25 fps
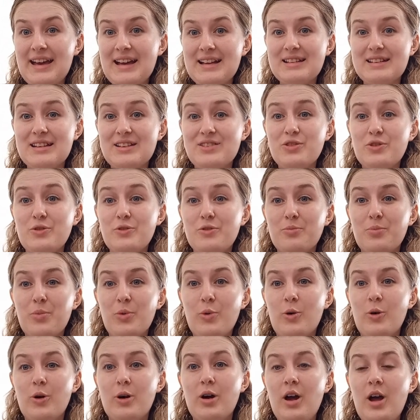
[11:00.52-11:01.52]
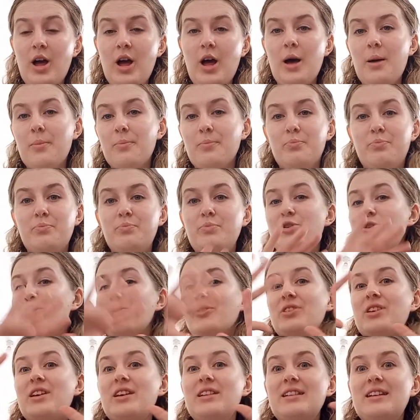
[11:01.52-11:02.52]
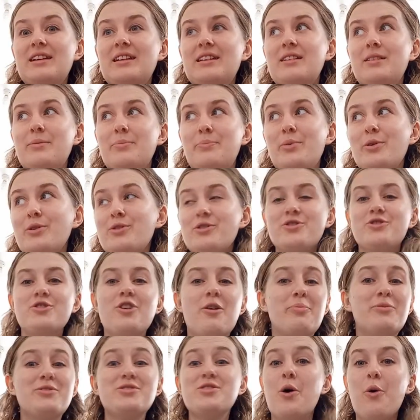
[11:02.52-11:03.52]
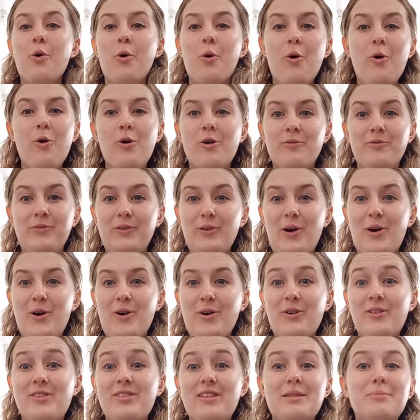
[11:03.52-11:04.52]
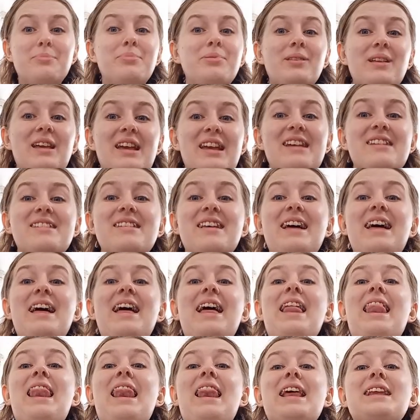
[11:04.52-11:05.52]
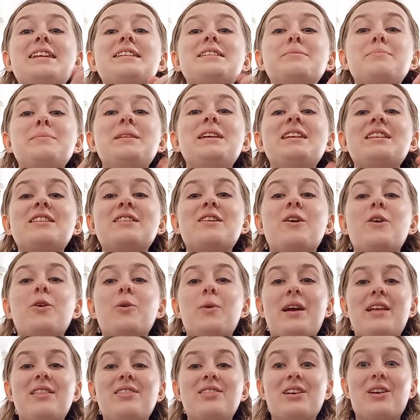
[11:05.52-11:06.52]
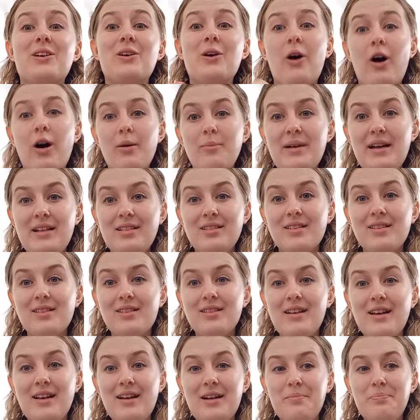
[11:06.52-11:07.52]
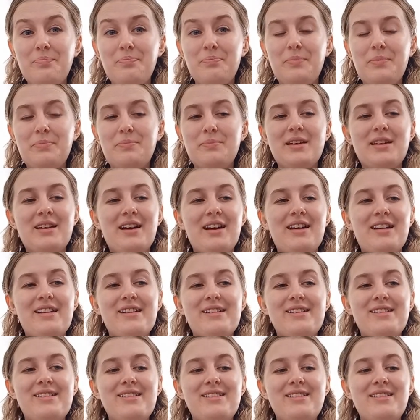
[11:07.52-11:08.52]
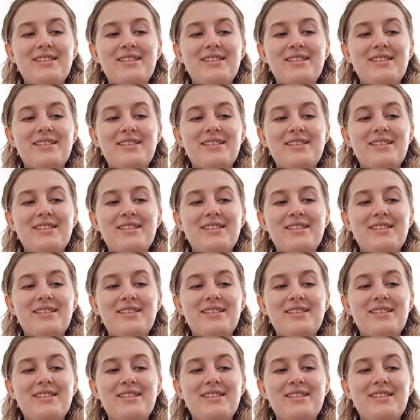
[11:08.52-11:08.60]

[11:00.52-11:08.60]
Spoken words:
to do more New Zealand bookshop tour vlogs, then please let me know in the comments, because